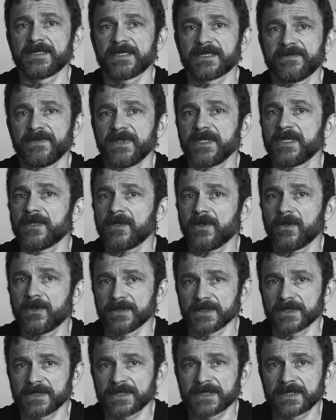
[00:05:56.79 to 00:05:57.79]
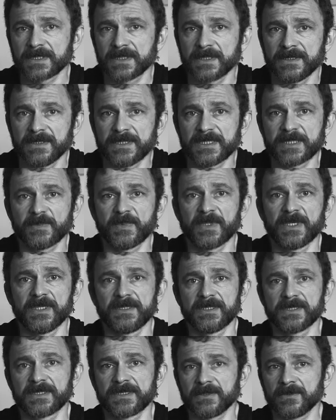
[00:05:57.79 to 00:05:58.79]
is very honest, despite
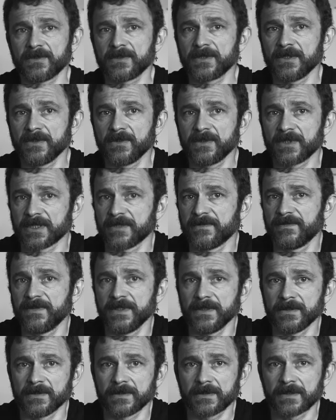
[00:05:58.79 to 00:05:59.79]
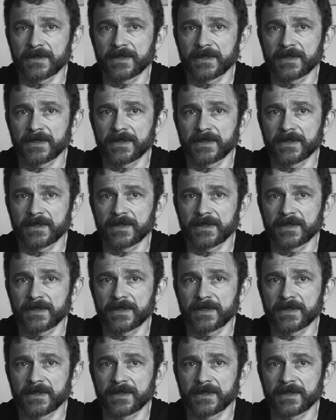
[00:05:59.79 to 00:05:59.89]
its odd look and feel.